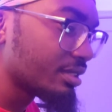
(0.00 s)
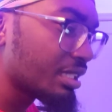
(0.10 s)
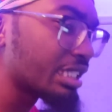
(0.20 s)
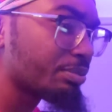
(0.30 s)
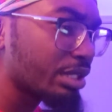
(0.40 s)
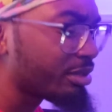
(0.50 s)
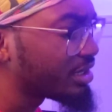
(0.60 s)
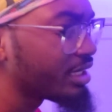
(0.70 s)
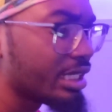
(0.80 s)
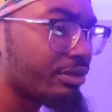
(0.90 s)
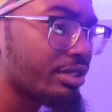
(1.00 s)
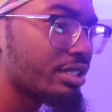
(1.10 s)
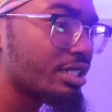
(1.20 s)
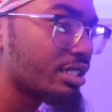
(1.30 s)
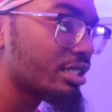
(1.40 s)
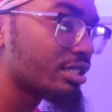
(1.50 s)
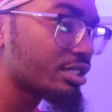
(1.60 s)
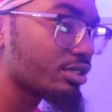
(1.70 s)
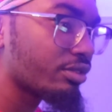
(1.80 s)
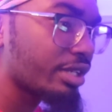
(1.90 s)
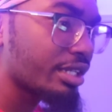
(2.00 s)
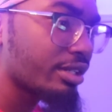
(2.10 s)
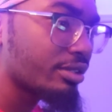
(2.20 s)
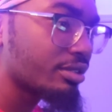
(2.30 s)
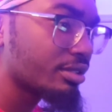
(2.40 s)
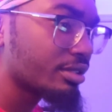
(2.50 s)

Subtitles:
That's pretty much the end of it. It's just gonna ride out.